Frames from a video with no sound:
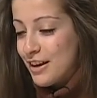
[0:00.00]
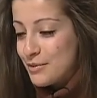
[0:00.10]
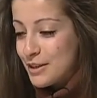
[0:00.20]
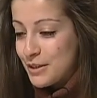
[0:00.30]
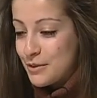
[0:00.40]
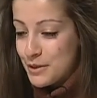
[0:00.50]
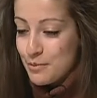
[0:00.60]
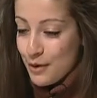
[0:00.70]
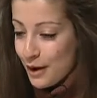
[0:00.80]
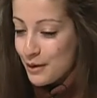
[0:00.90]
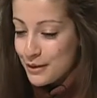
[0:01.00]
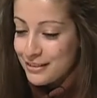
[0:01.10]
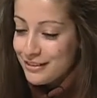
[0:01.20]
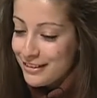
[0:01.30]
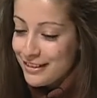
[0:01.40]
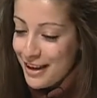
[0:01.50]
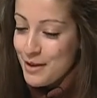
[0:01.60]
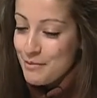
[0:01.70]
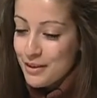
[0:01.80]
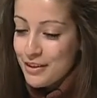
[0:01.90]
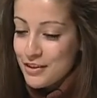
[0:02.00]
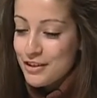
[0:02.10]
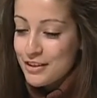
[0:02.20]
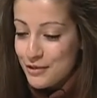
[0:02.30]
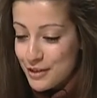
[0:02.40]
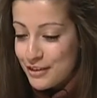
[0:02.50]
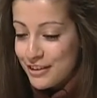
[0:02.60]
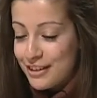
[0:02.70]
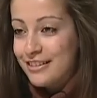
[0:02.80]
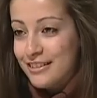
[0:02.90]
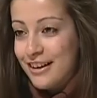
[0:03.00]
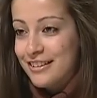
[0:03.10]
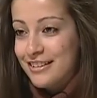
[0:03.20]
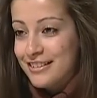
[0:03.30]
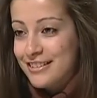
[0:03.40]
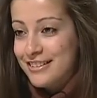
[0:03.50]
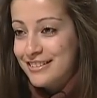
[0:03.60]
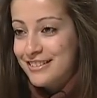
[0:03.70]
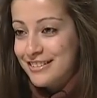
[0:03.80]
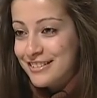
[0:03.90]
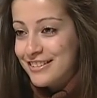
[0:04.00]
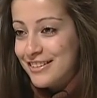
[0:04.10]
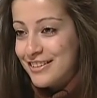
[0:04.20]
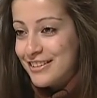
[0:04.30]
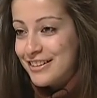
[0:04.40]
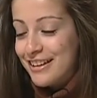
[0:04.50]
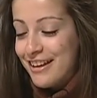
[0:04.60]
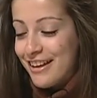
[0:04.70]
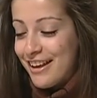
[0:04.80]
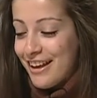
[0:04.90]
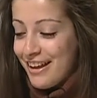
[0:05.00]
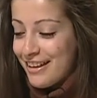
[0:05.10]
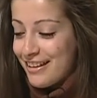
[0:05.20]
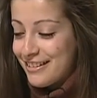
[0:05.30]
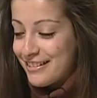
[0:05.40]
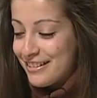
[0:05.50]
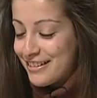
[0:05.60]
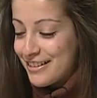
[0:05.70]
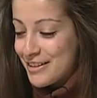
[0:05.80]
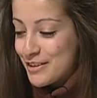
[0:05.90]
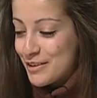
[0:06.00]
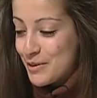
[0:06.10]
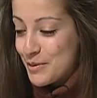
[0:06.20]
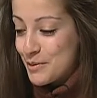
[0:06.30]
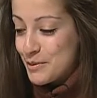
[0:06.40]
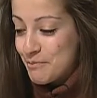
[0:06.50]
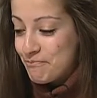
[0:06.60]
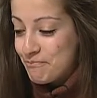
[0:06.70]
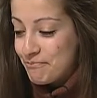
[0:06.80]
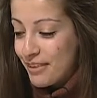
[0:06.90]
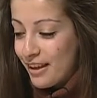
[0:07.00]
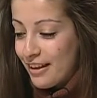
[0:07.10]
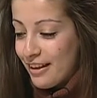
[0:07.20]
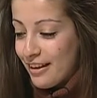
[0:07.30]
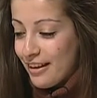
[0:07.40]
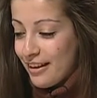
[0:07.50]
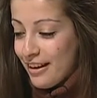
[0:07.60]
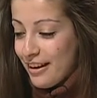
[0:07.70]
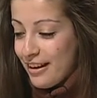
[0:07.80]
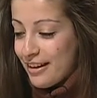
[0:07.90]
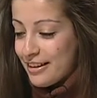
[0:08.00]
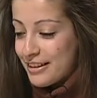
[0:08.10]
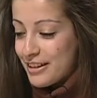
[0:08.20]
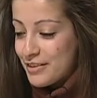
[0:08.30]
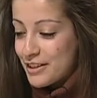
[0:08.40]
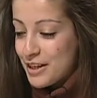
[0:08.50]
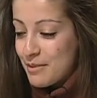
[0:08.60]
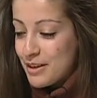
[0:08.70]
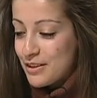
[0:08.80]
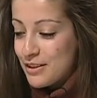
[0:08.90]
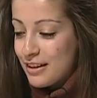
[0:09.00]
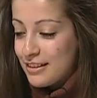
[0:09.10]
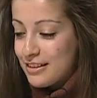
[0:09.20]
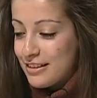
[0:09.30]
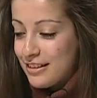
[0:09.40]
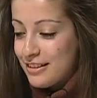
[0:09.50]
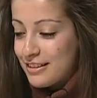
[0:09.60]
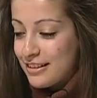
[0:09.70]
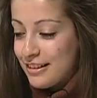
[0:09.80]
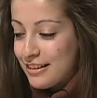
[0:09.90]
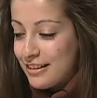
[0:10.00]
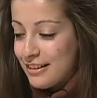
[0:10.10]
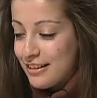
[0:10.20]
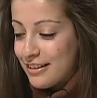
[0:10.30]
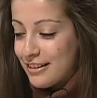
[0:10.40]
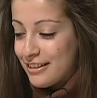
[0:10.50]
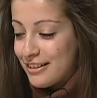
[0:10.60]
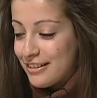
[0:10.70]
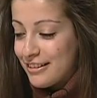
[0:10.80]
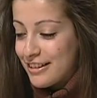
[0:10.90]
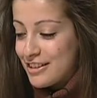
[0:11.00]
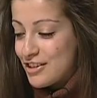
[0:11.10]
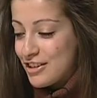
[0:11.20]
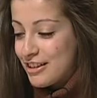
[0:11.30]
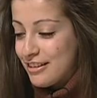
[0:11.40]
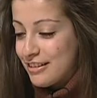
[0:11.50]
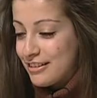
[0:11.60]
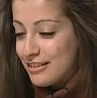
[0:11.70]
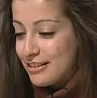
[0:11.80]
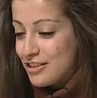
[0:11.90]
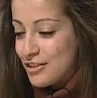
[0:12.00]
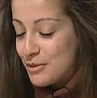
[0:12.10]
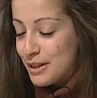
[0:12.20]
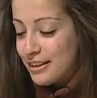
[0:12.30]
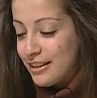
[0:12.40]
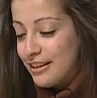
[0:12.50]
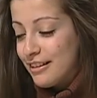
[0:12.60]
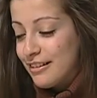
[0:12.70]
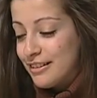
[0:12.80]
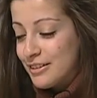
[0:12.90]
I really was proud and happy that she really liked it. Yeah. And so every time I see it, she really